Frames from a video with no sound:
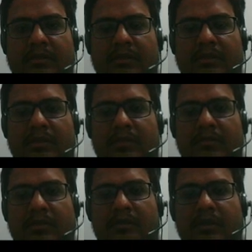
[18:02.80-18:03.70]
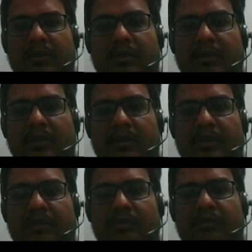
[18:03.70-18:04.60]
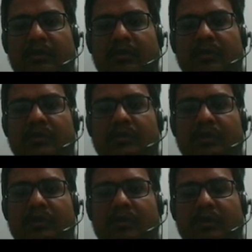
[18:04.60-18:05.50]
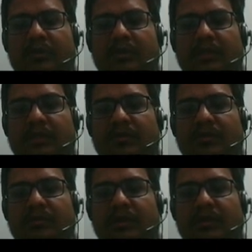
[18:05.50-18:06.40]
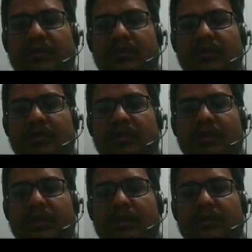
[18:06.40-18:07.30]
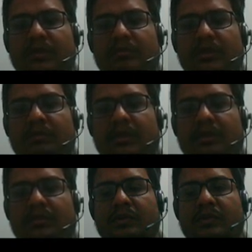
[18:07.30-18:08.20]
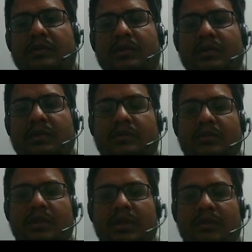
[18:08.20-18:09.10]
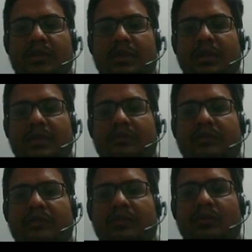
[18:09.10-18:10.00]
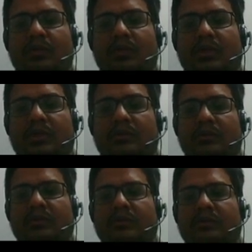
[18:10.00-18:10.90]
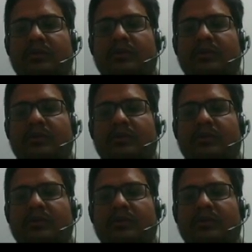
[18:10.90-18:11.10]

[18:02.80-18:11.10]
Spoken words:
into x plus 1 should be equal to 0. It means x should be equal to 0 or x can be minus 1. So here we can have two real solutions,